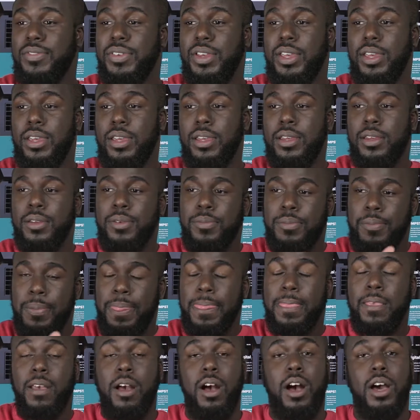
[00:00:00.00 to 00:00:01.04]
V
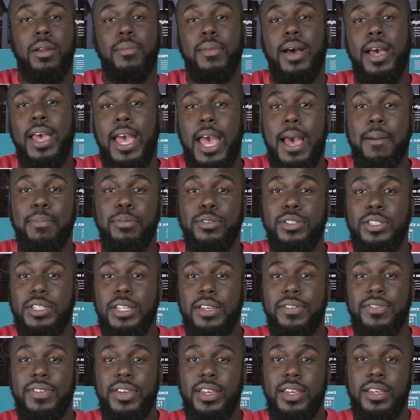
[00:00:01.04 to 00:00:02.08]
on my Apple
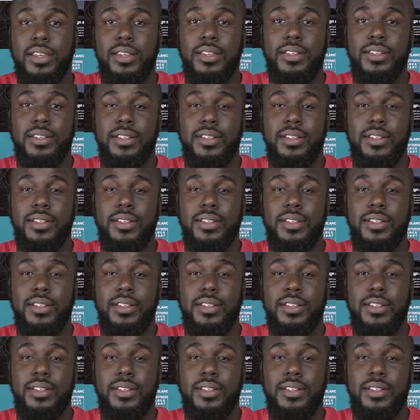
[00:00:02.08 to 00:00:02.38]
T V.